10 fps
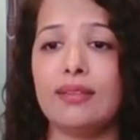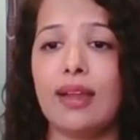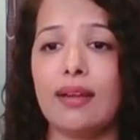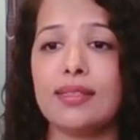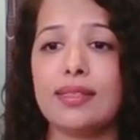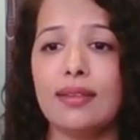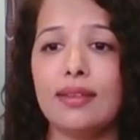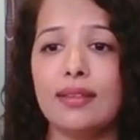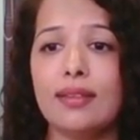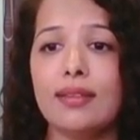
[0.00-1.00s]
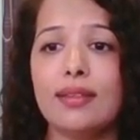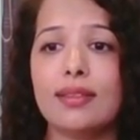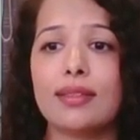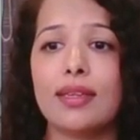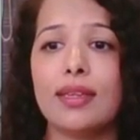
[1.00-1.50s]
Dark
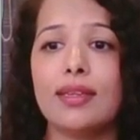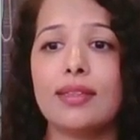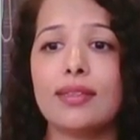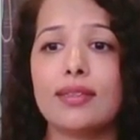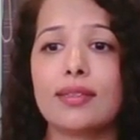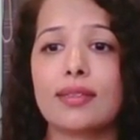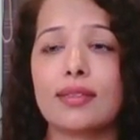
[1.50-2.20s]
circles is